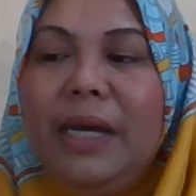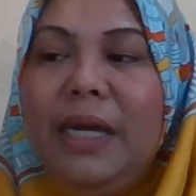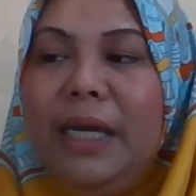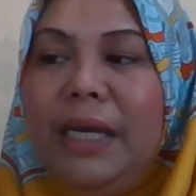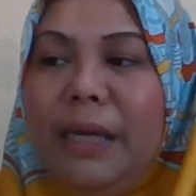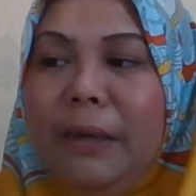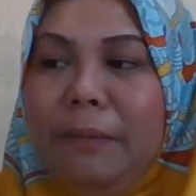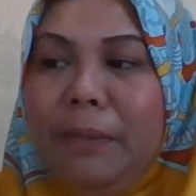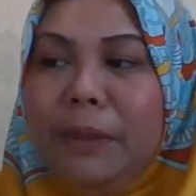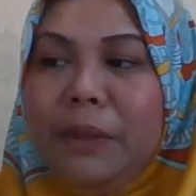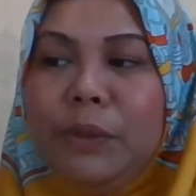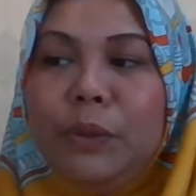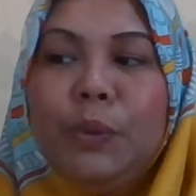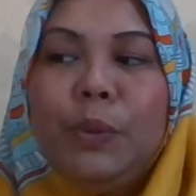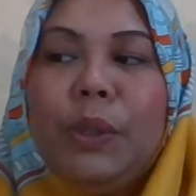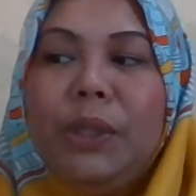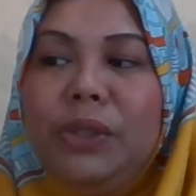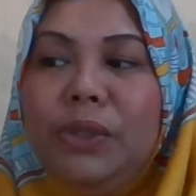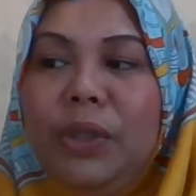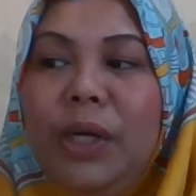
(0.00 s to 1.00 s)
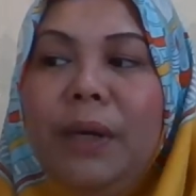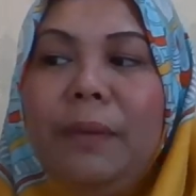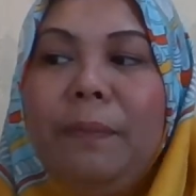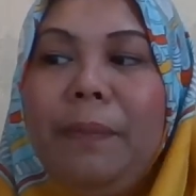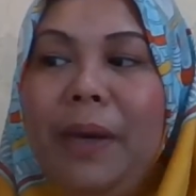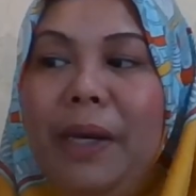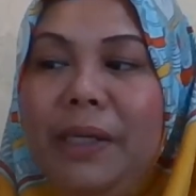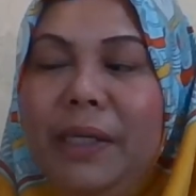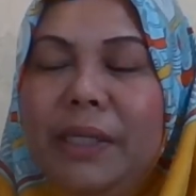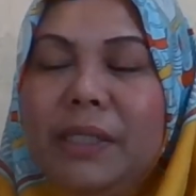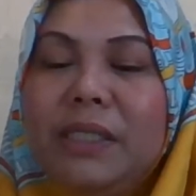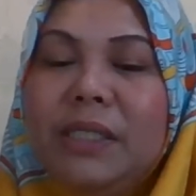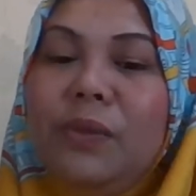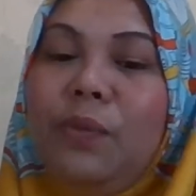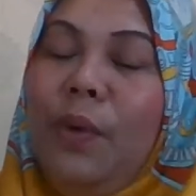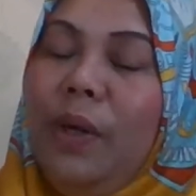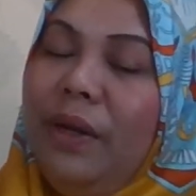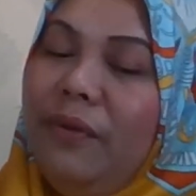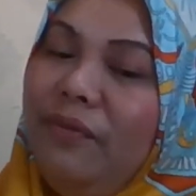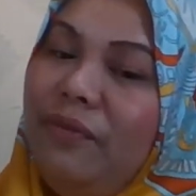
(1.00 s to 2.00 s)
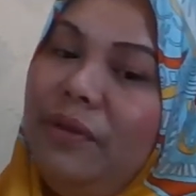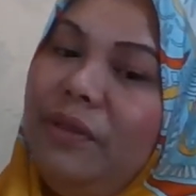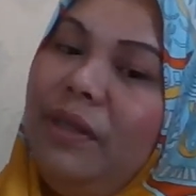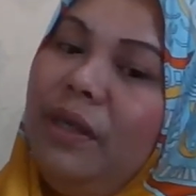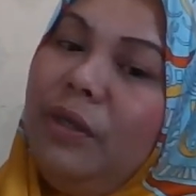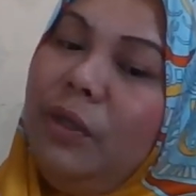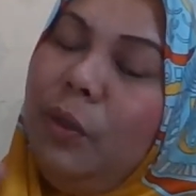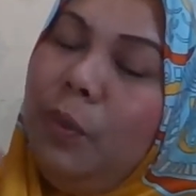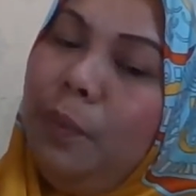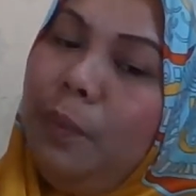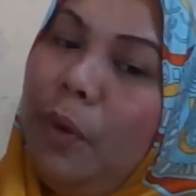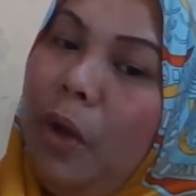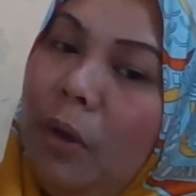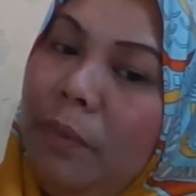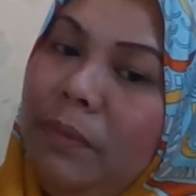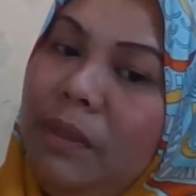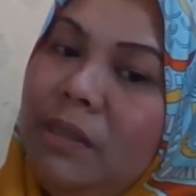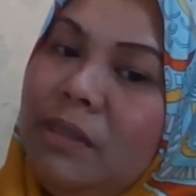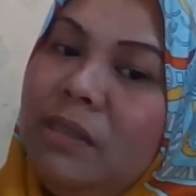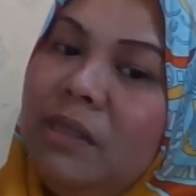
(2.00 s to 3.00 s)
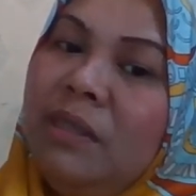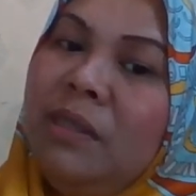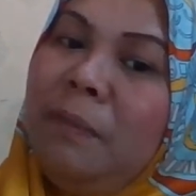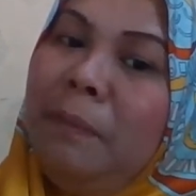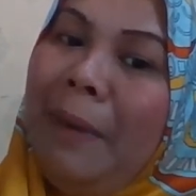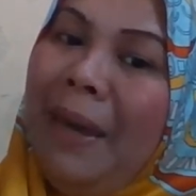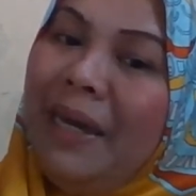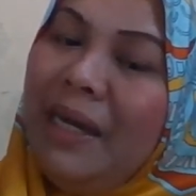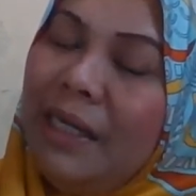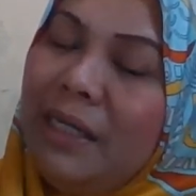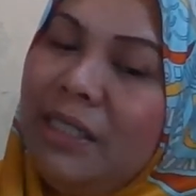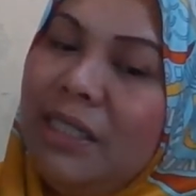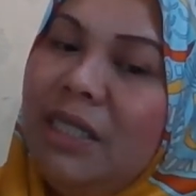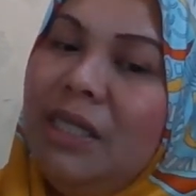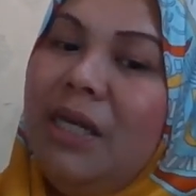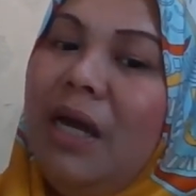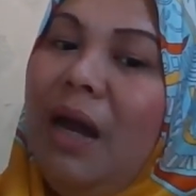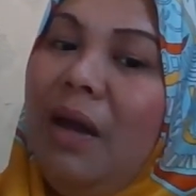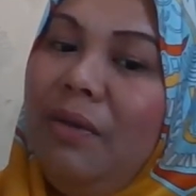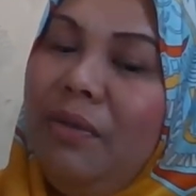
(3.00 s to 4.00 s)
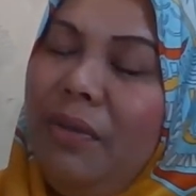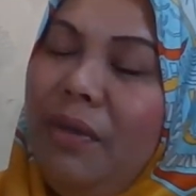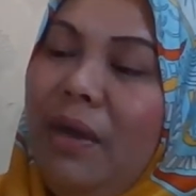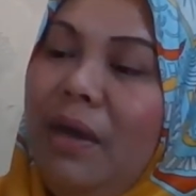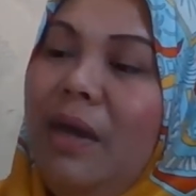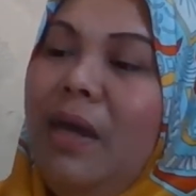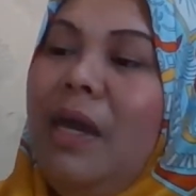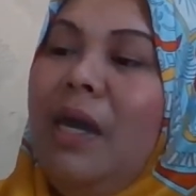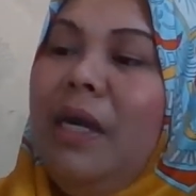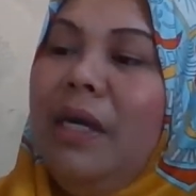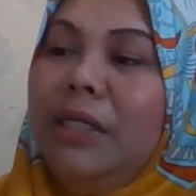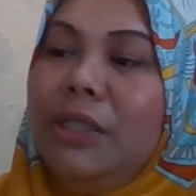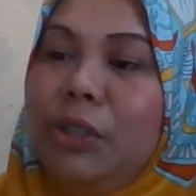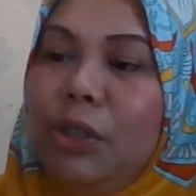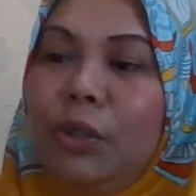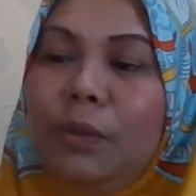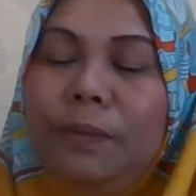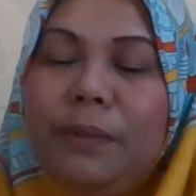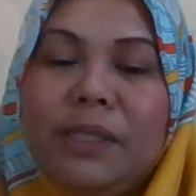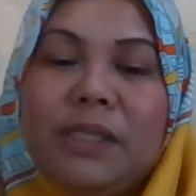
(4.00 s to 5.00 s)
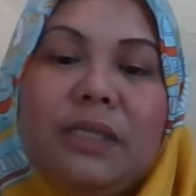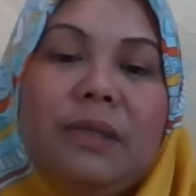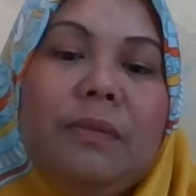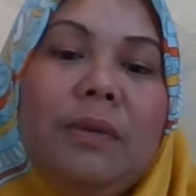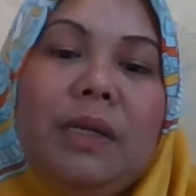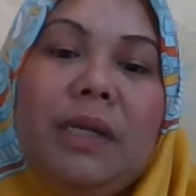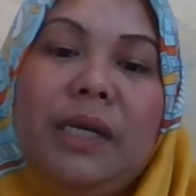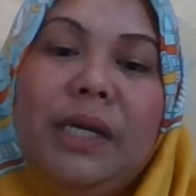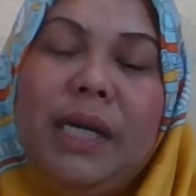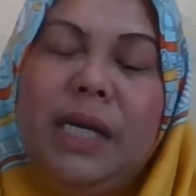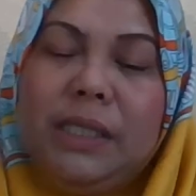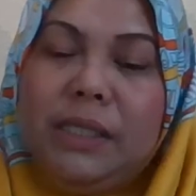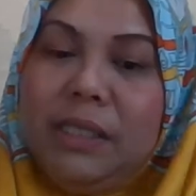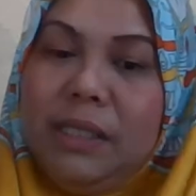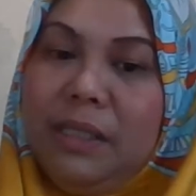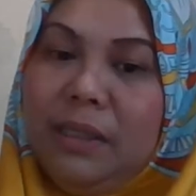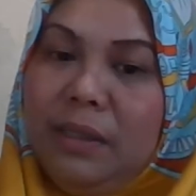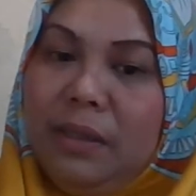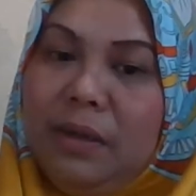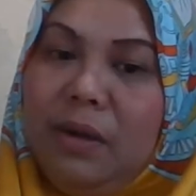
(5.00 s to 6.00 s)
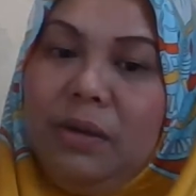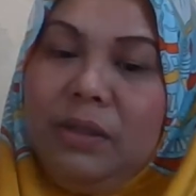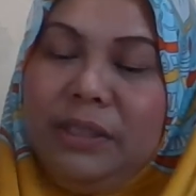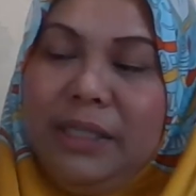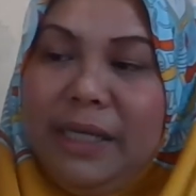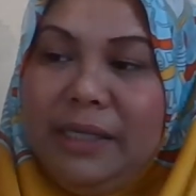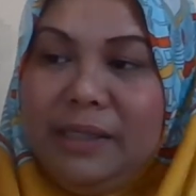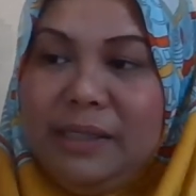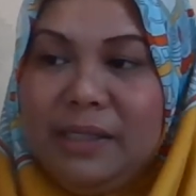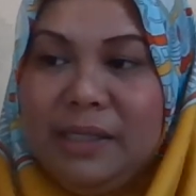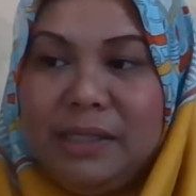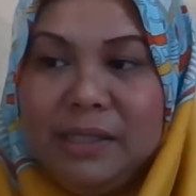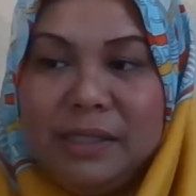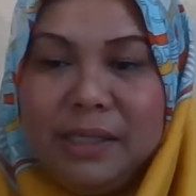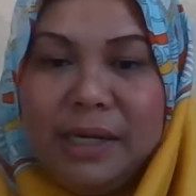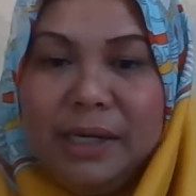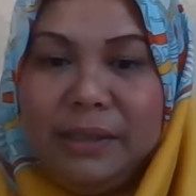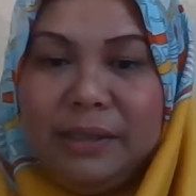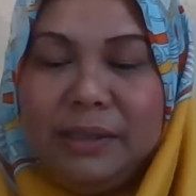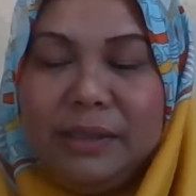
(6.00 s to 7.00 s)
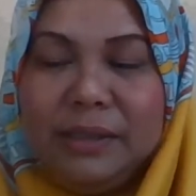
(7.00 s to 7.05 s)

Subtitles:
able to attract buyers, and whatever that you promise in the packaging out there, it should be similar as in the contents inside.